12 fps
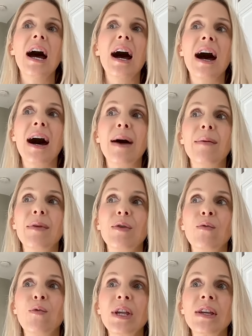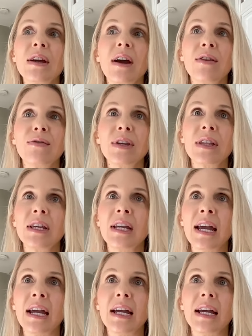Um, we are really